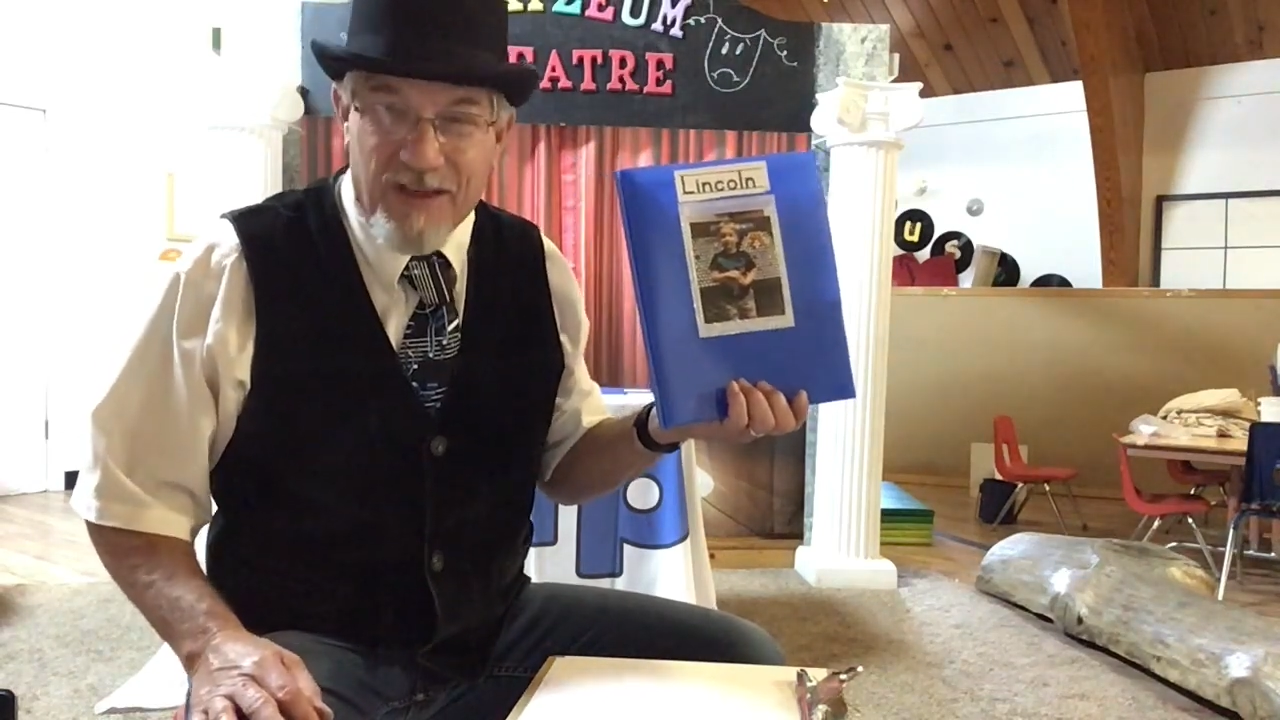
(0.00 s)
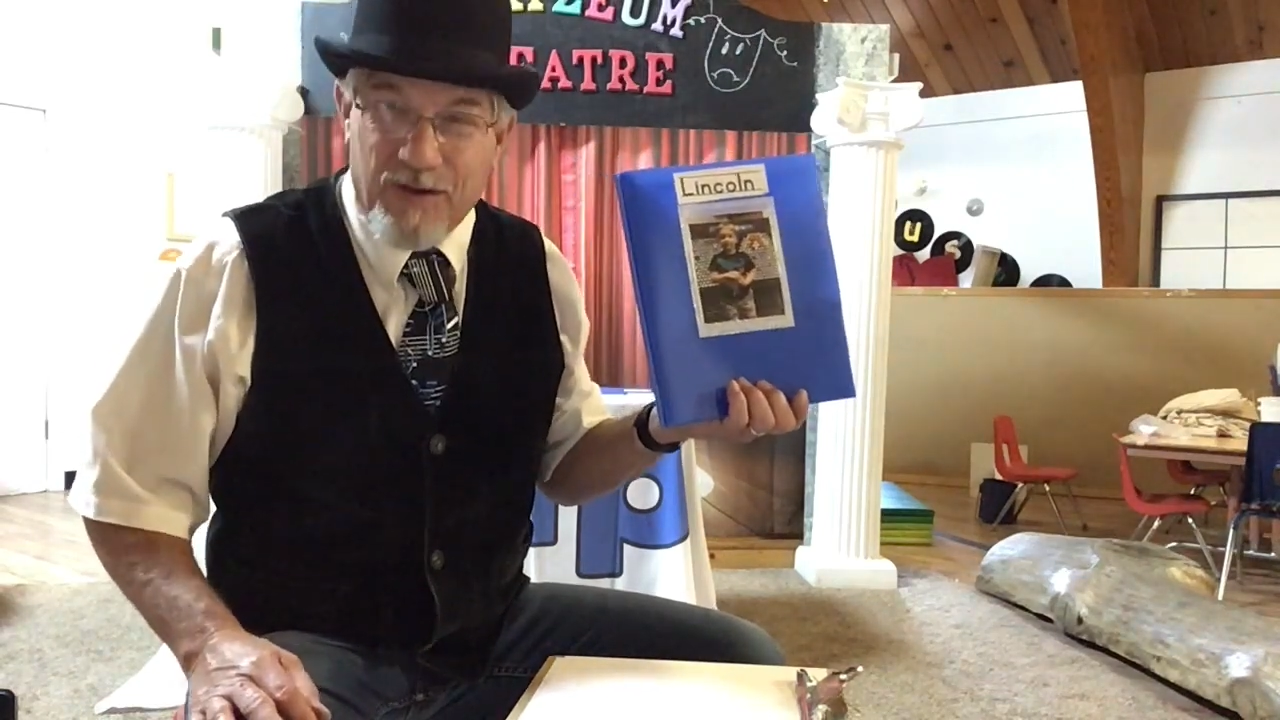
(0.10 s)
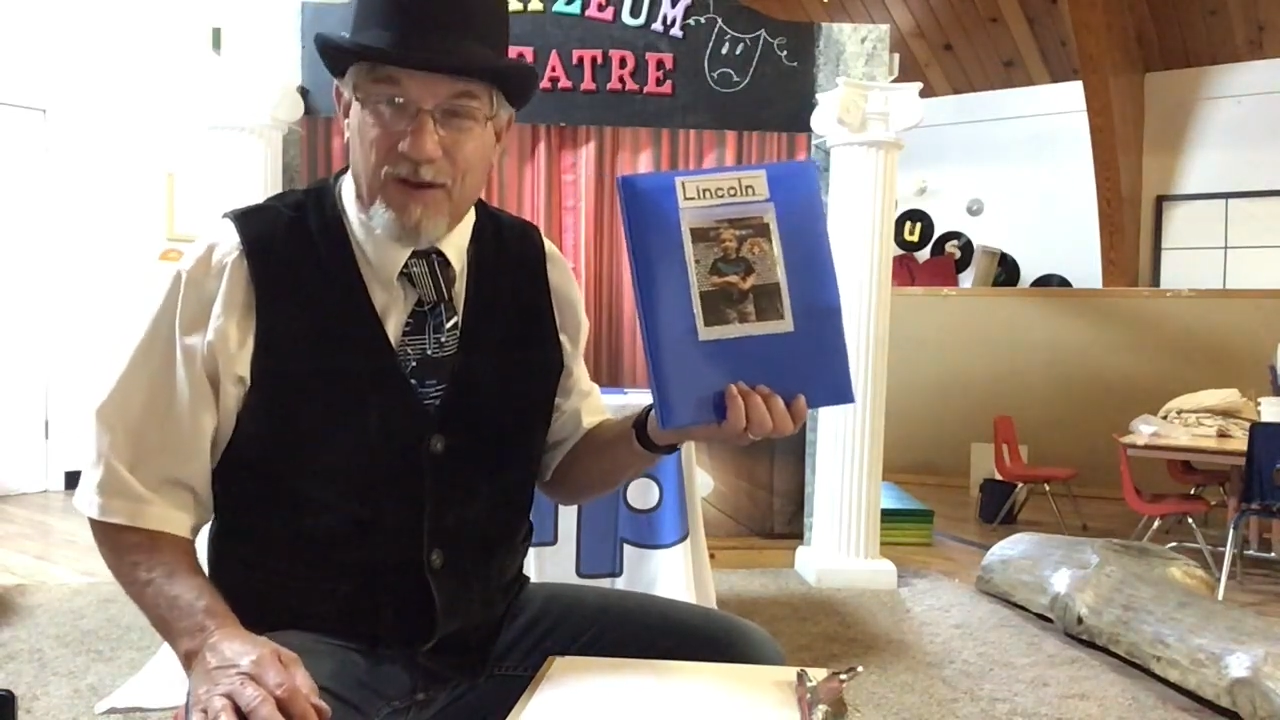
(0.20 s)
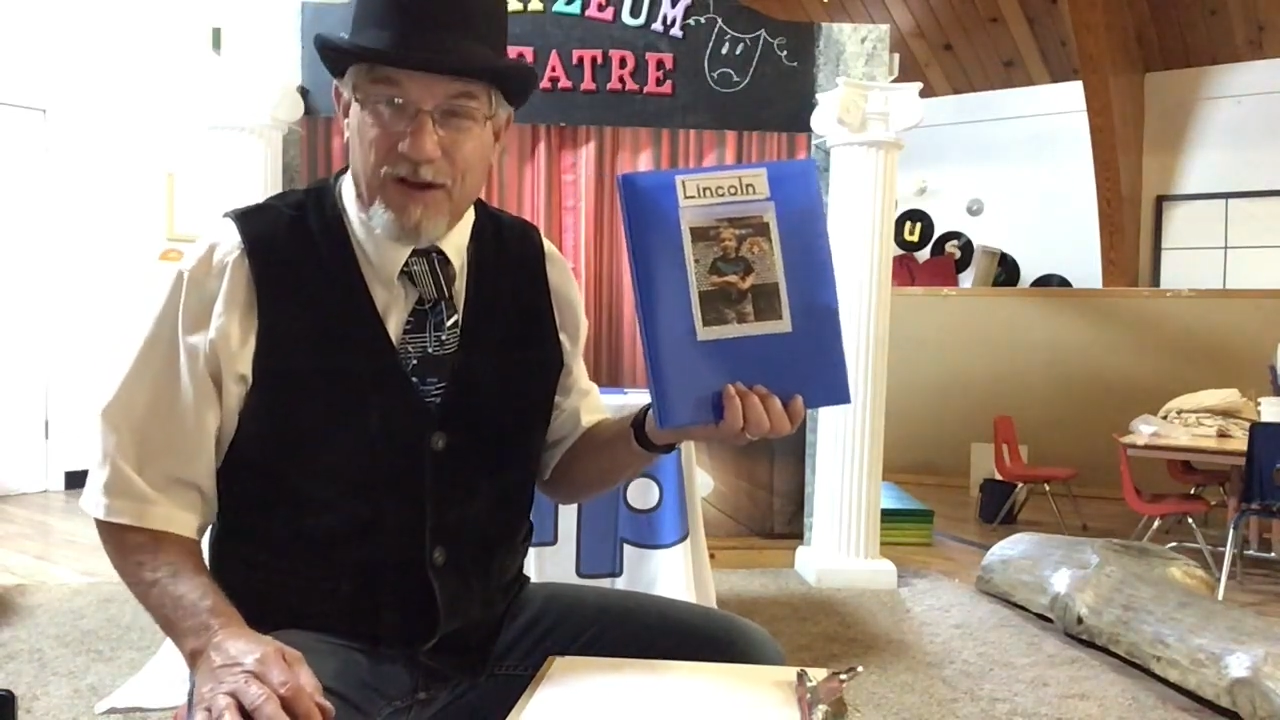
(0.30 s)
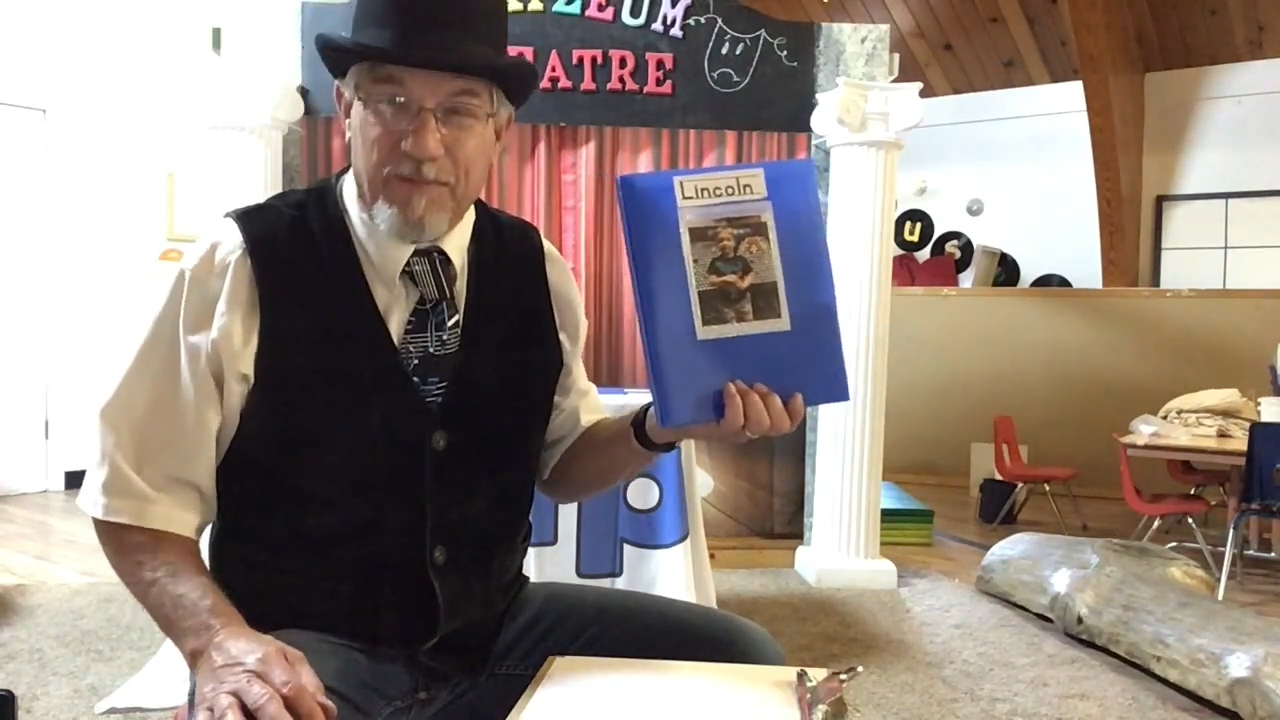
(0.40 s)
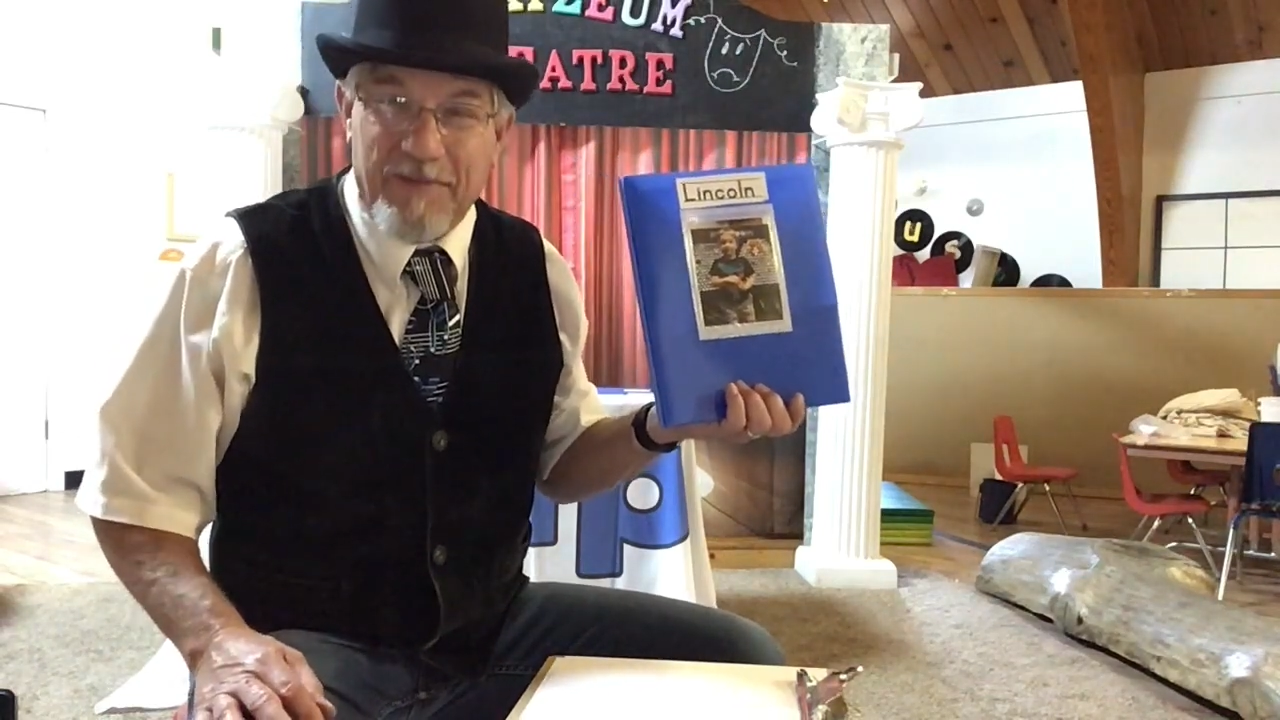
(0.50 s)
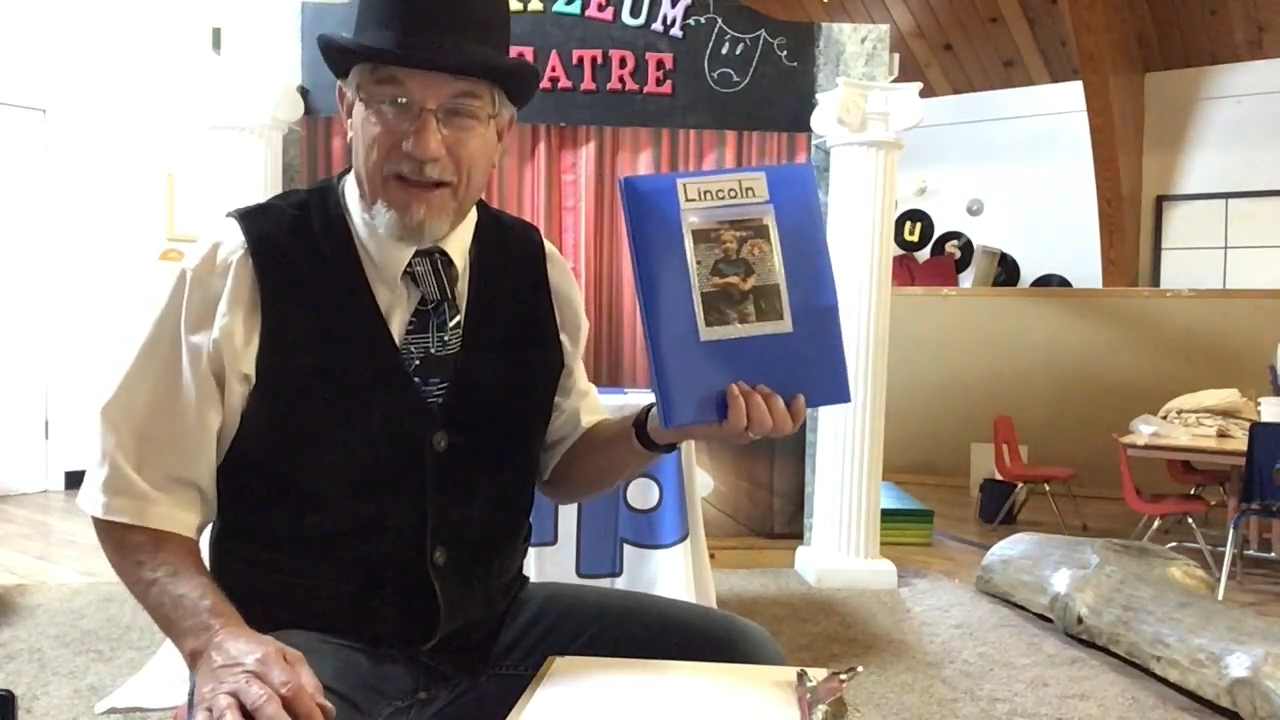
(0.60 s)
you can come